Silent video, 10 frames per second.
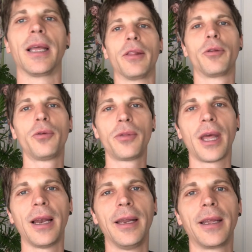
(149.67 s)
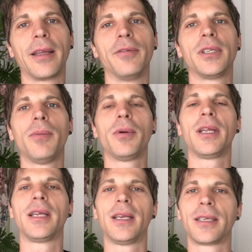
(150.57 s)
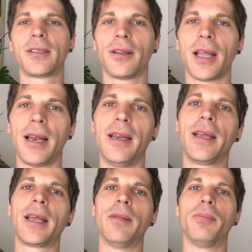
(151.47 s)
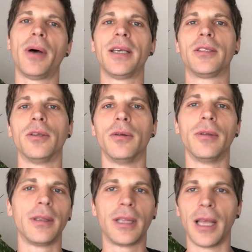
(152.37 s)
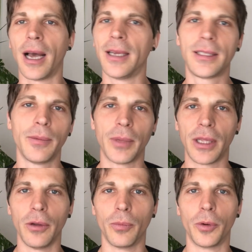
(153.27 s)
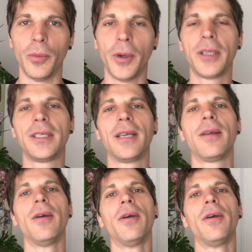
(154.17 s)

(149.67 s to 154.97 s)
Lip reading: And through that link, if somebody clicks on that link and buys the item that you're promoting,